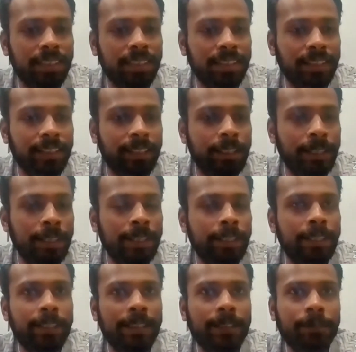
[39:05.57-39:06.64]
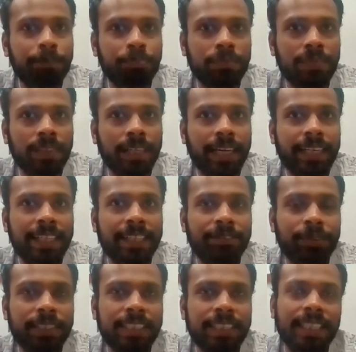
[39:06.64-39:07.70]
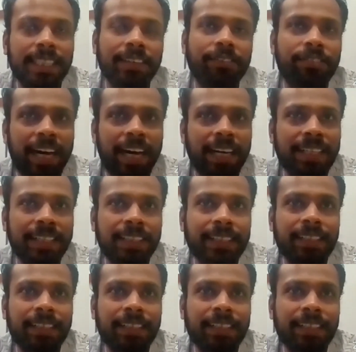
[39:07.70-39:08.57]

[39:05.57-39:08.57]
an interesting fact,